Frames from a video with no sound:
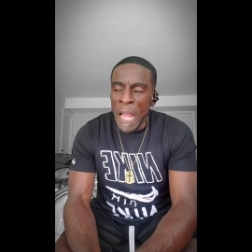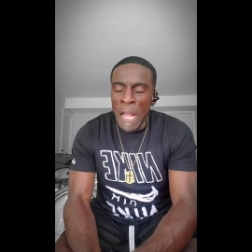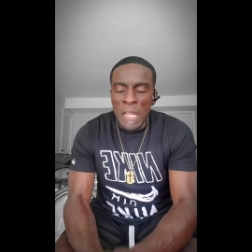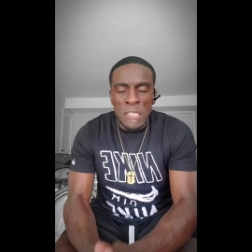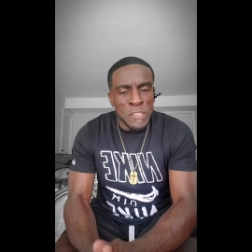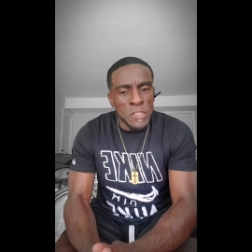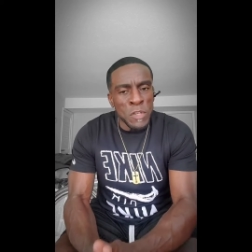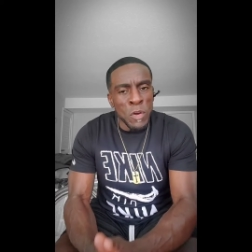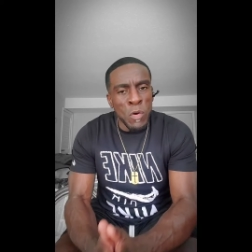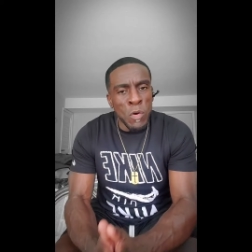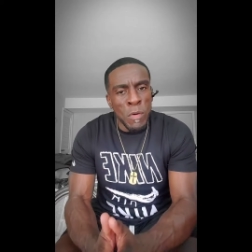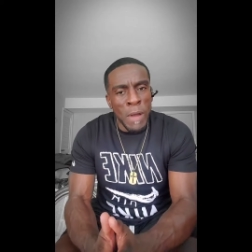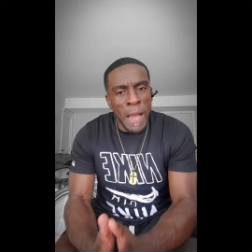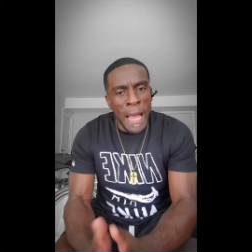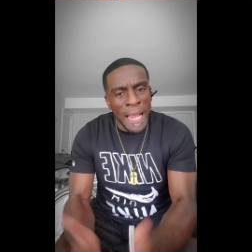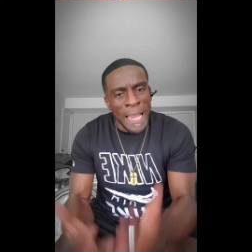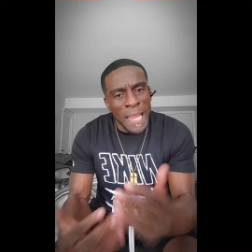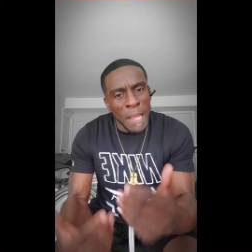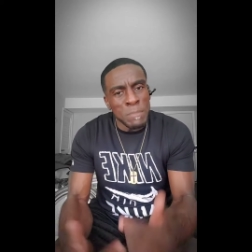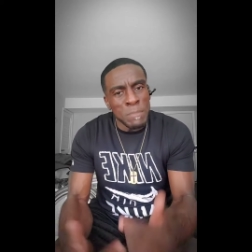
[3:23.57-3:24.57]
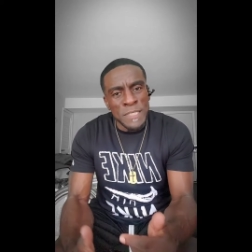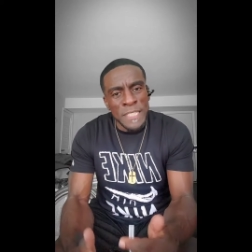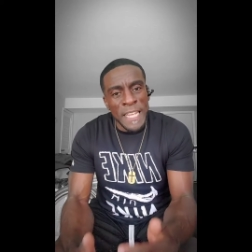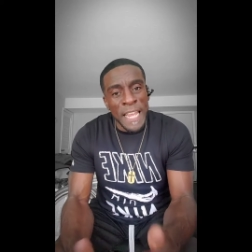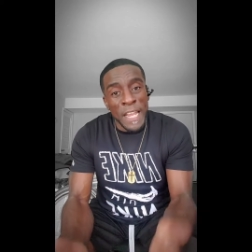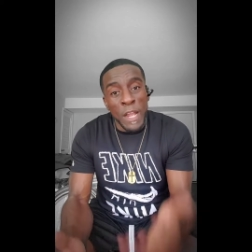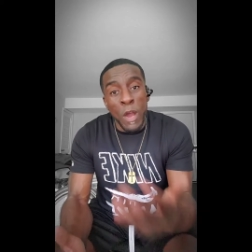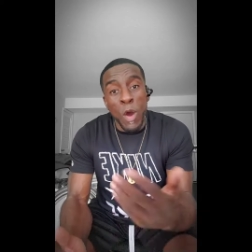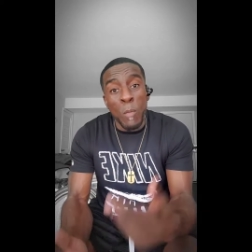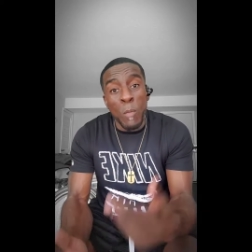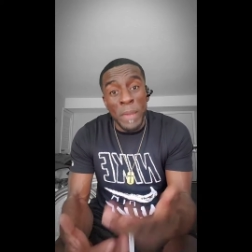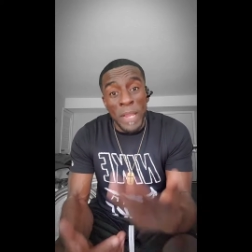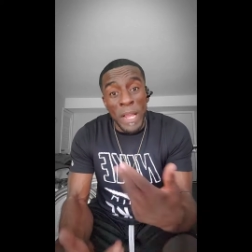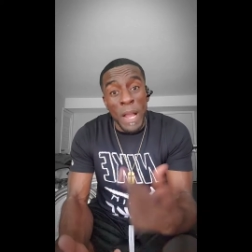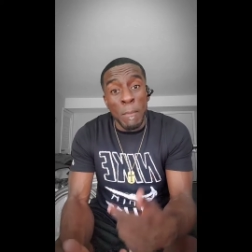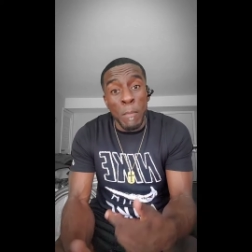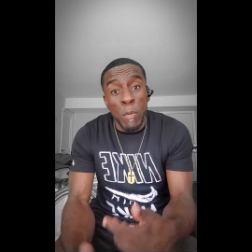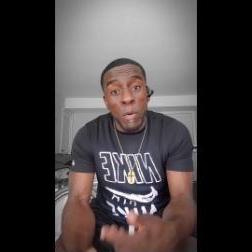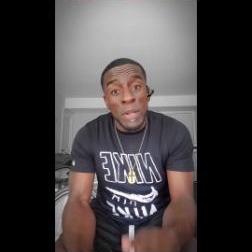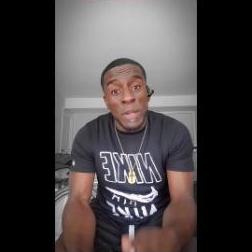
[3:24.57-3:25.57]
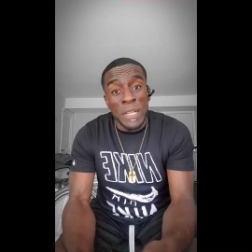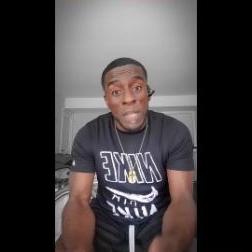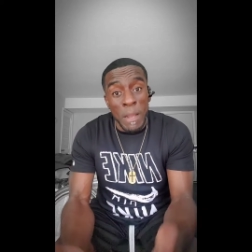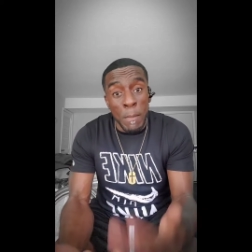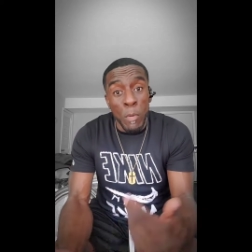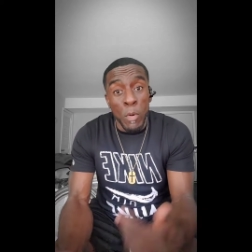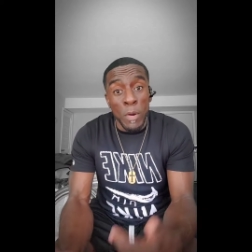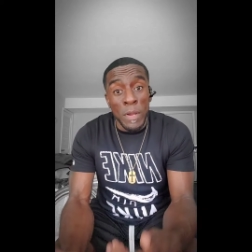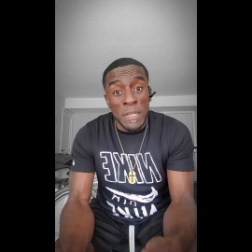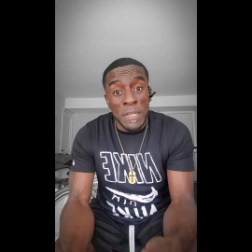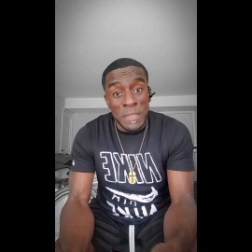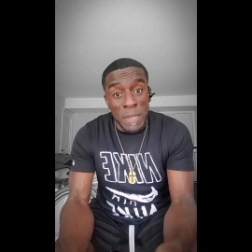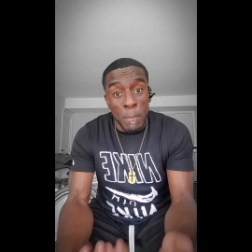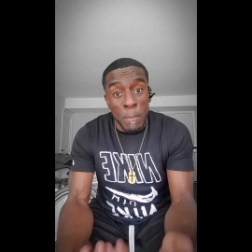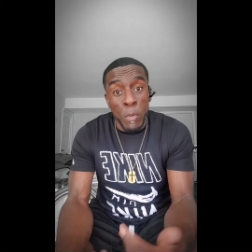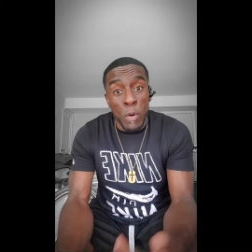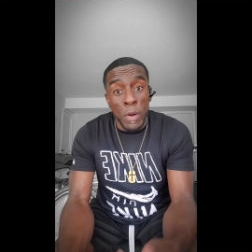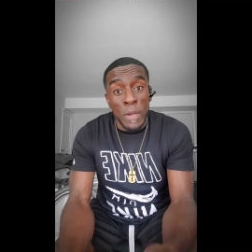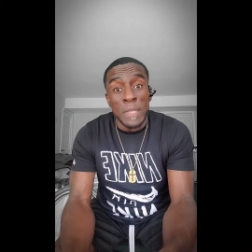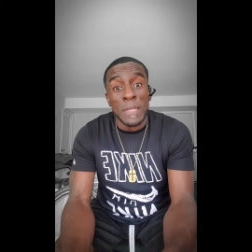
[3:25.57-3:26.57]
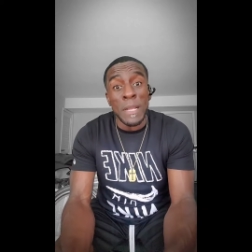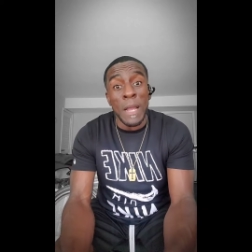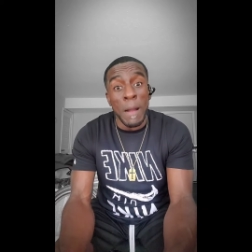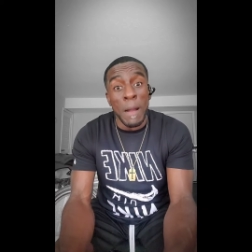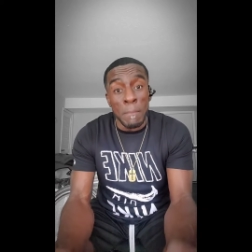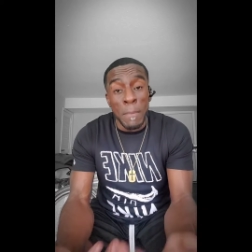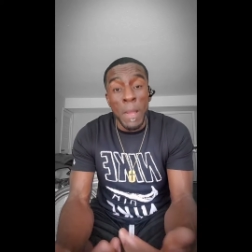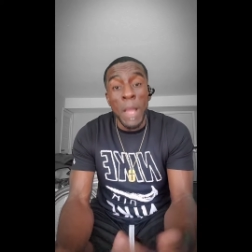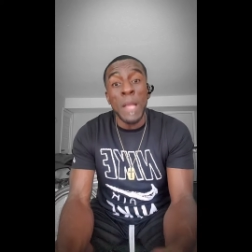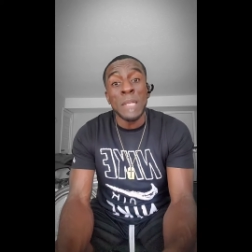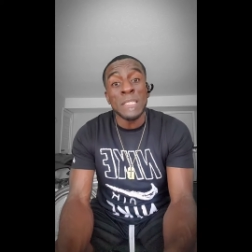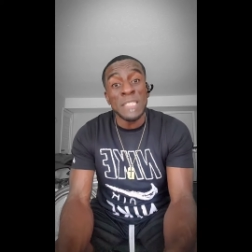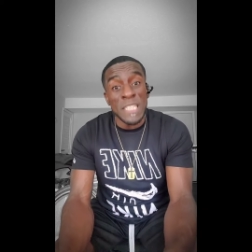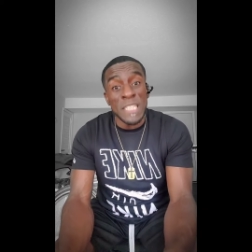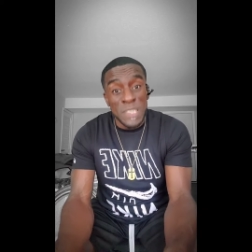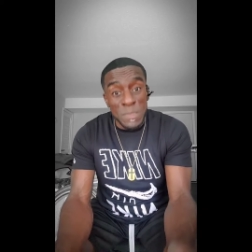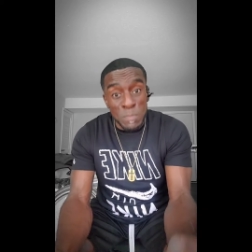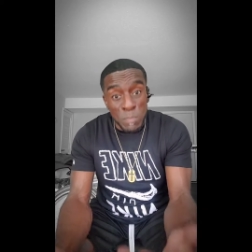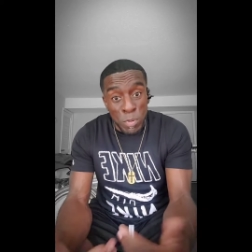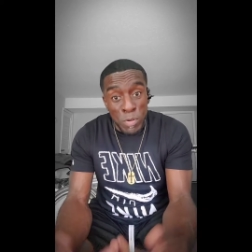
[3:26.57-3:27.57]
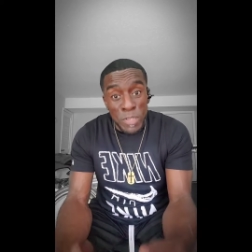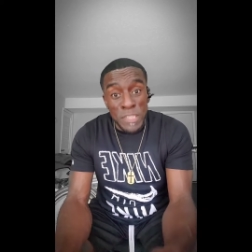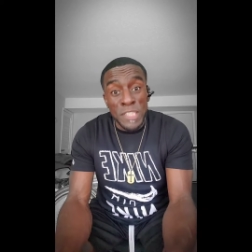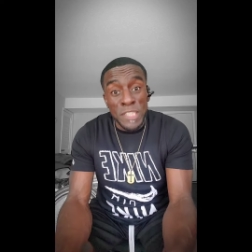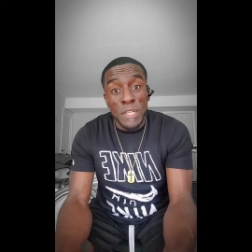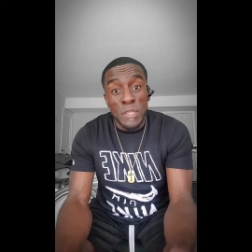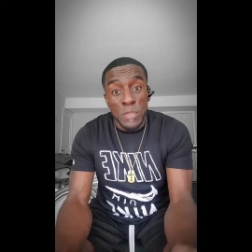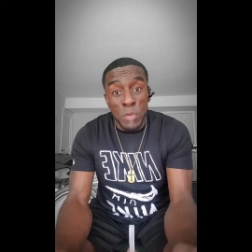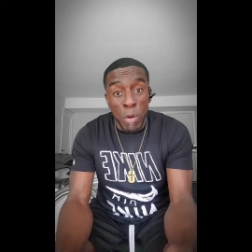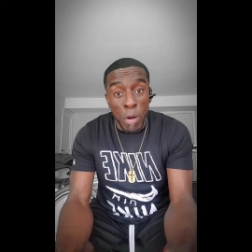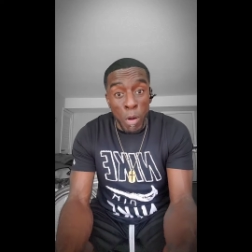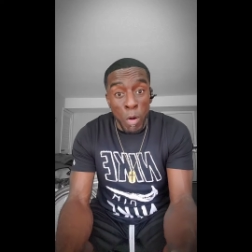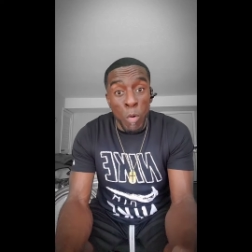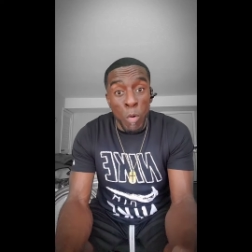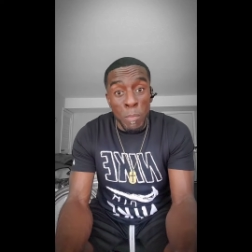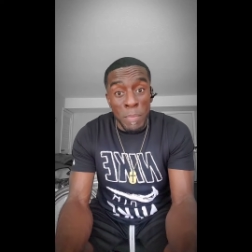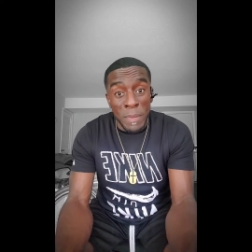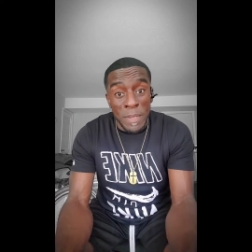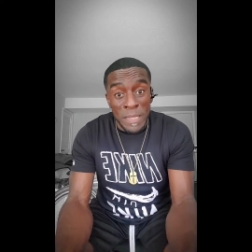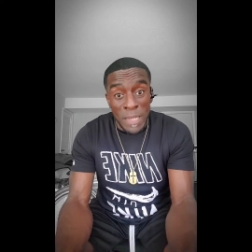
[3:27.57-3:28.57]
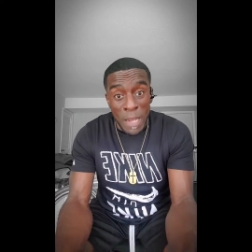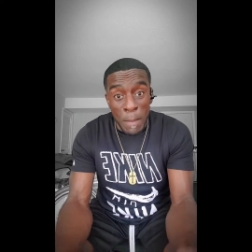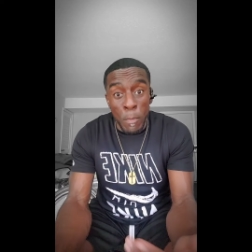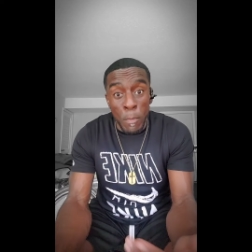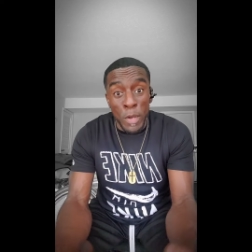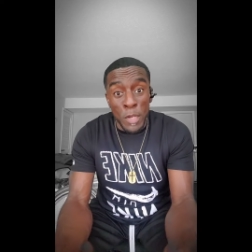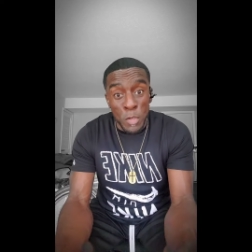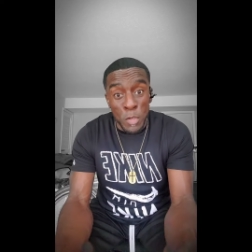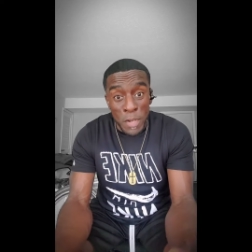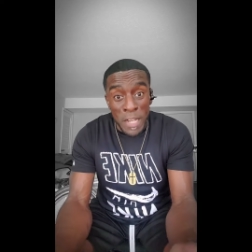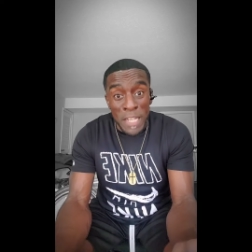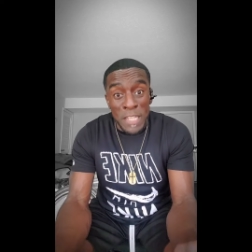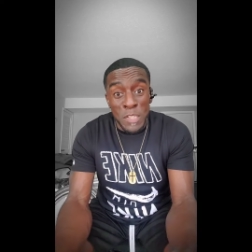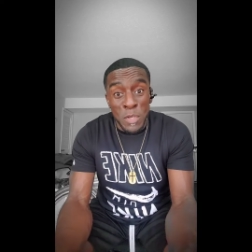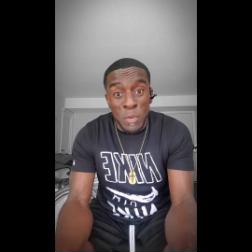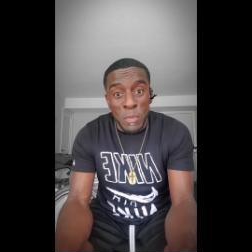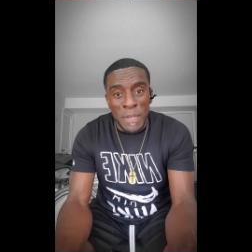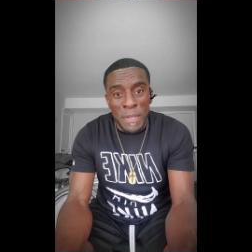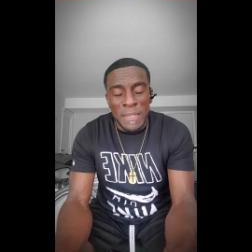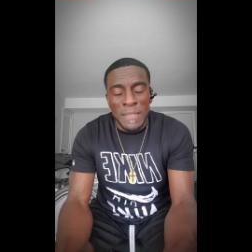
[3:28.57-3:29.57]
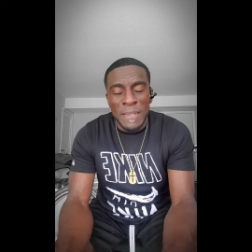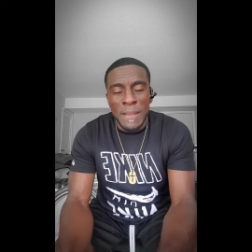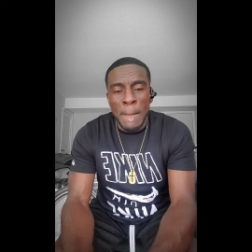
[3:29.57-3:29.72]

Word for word: So I kept saying, Kobe, come on, come on, come on, come, just push the door open. Come on, you can do it.